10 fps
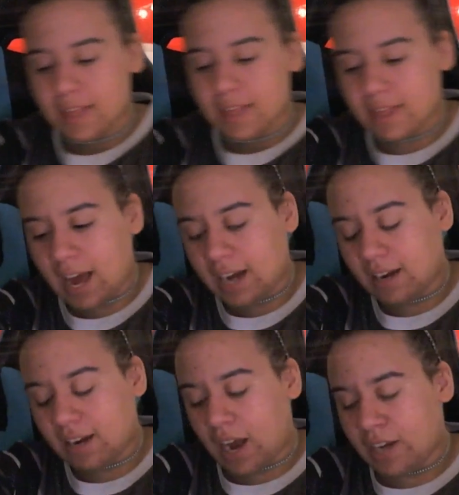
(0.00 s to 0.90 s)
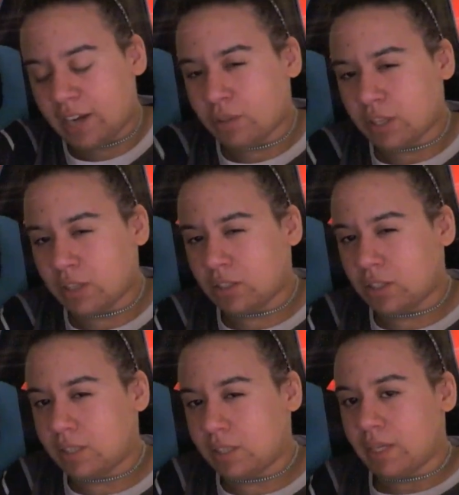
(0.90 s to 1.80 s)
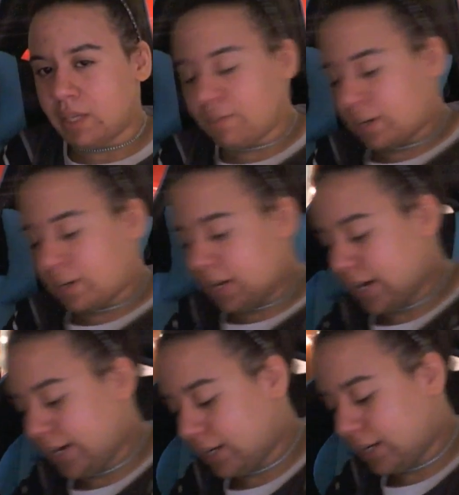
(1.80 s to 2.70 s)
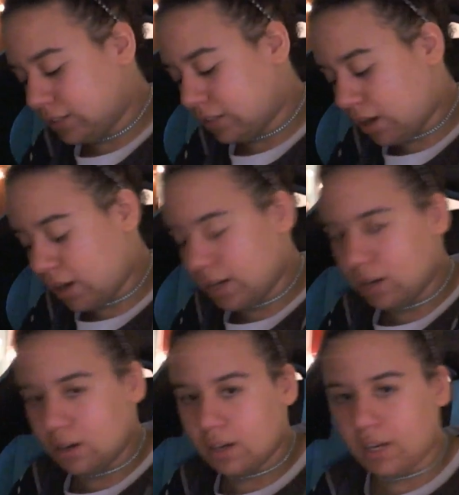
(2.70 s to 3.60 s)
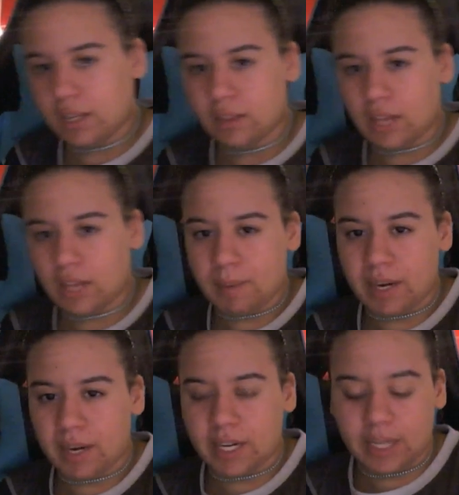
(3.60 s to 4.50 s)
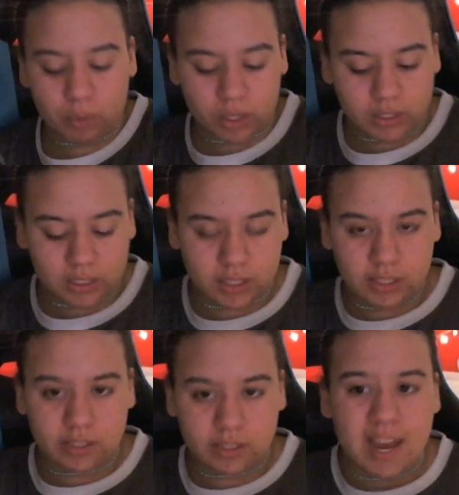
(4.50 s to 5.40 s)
that I know that there's a limit for carry-ons in like American airports, at least.